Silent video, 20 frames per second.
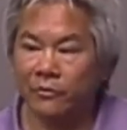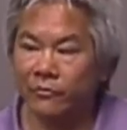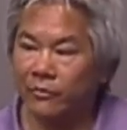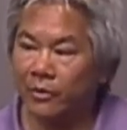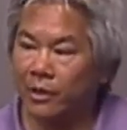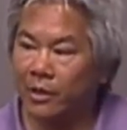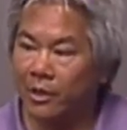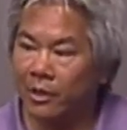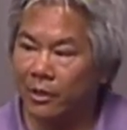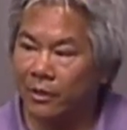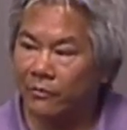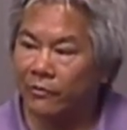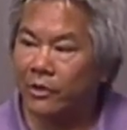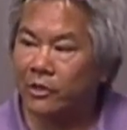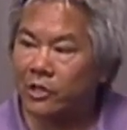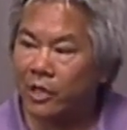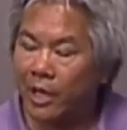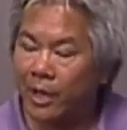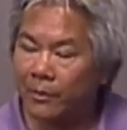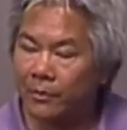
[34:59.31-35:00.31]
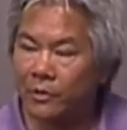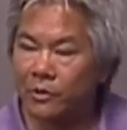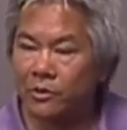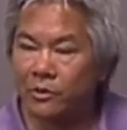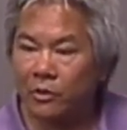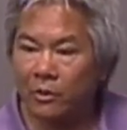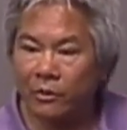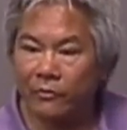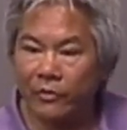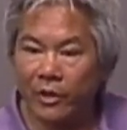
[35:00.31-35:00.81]
And Venture capitalists
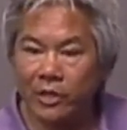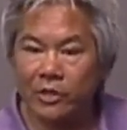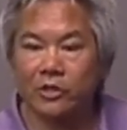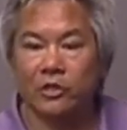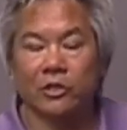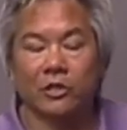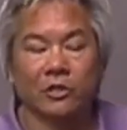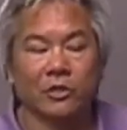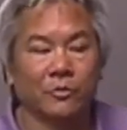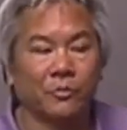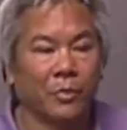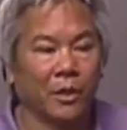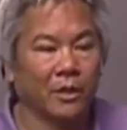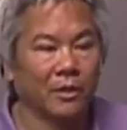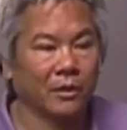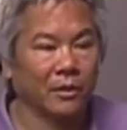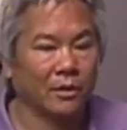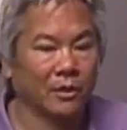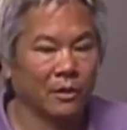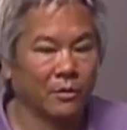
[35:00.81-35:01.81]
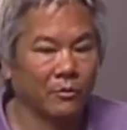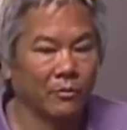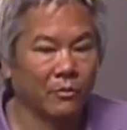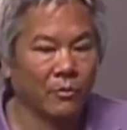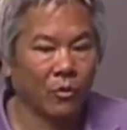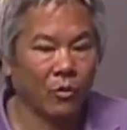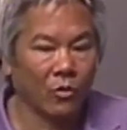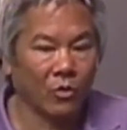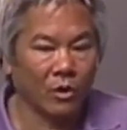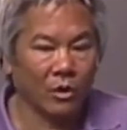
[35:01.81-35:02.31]
are investors, but they're
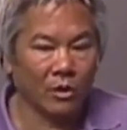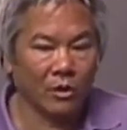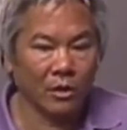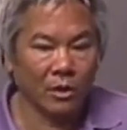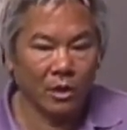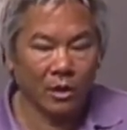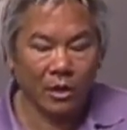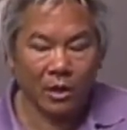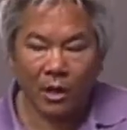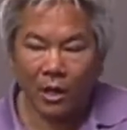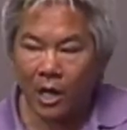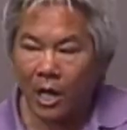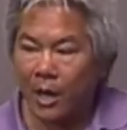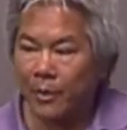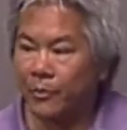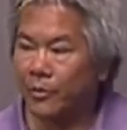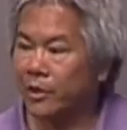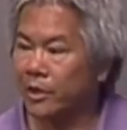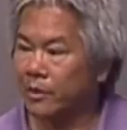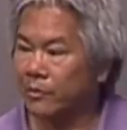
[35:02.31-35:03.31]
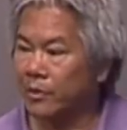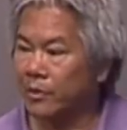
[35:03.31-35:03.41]
more operating